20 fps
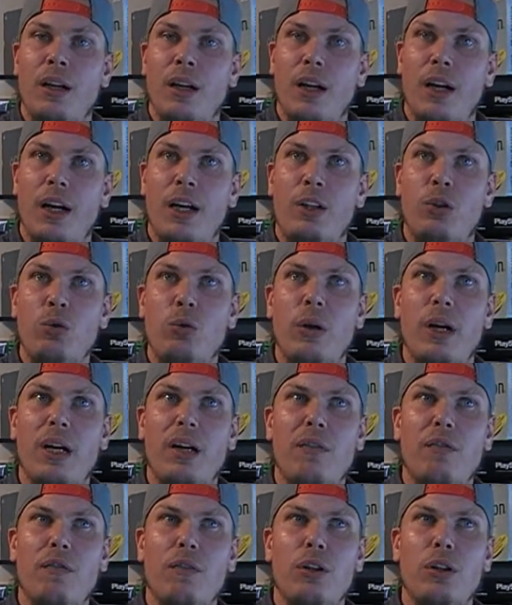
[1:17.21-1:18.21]
I do
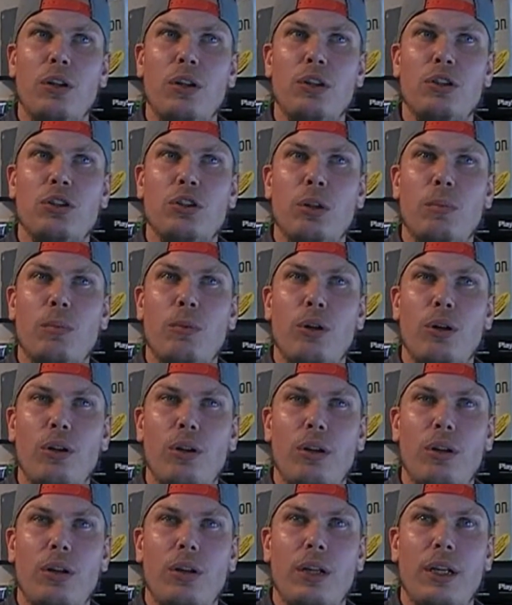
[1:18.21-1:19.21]
have some
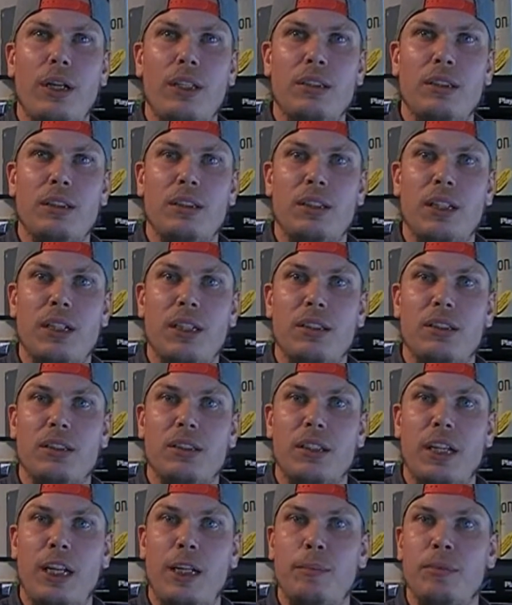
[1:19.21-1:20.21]
other SSX
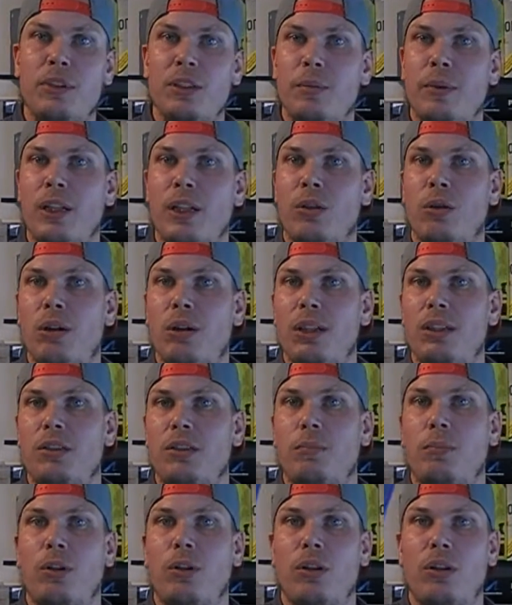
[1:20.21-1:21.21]
games in my
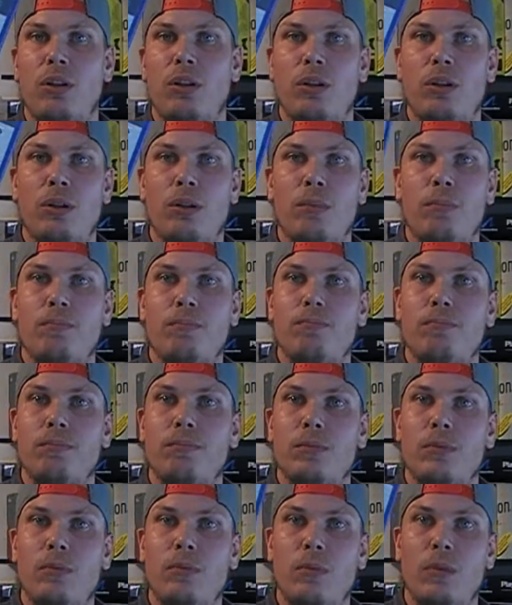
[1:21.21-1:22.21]
collection, but
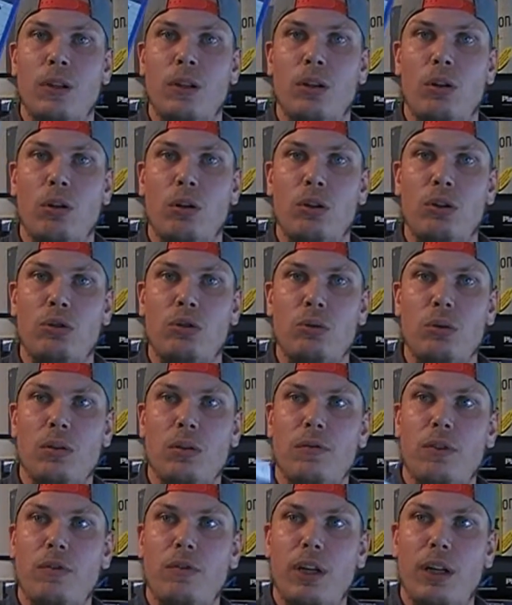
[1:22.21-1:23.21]
on Tour
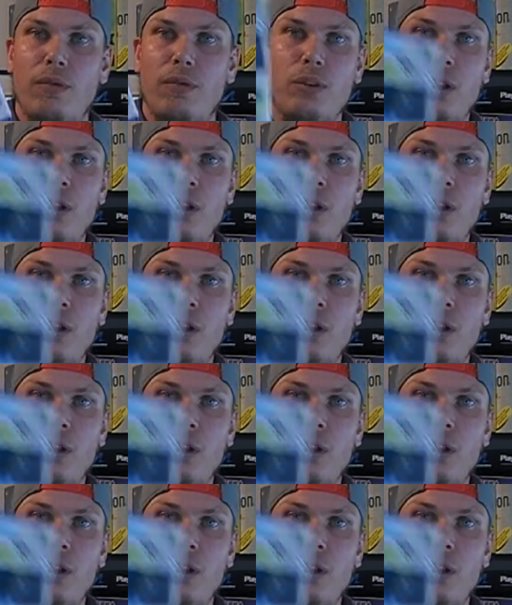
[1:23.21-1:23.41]
for 5